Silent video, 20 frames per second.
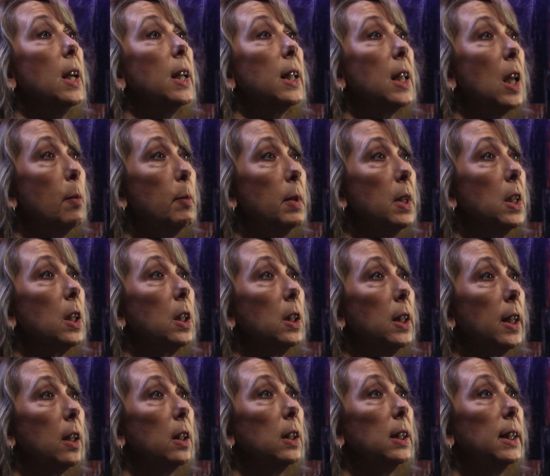can be
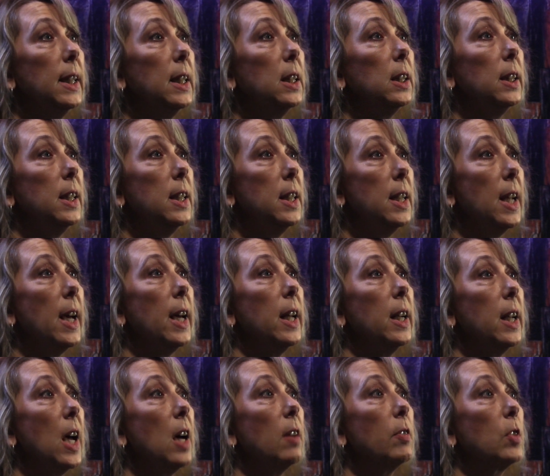declared legally dead
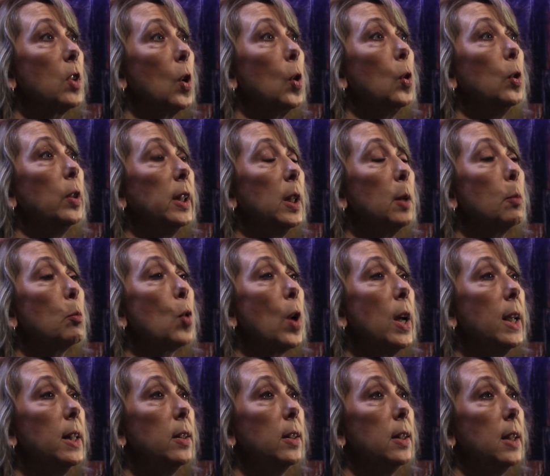after only a
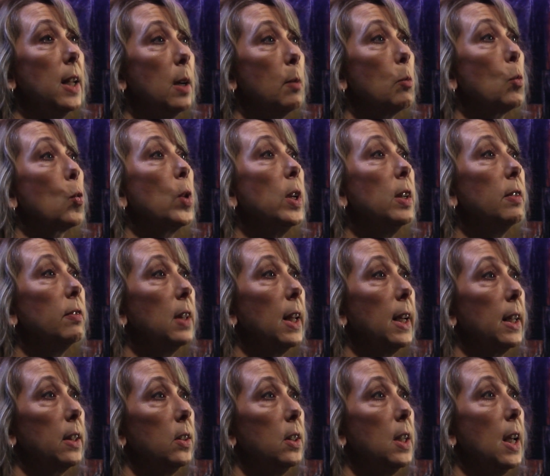brainstem
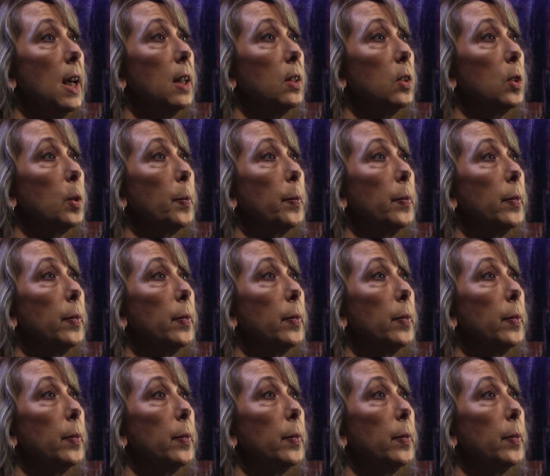reflex test.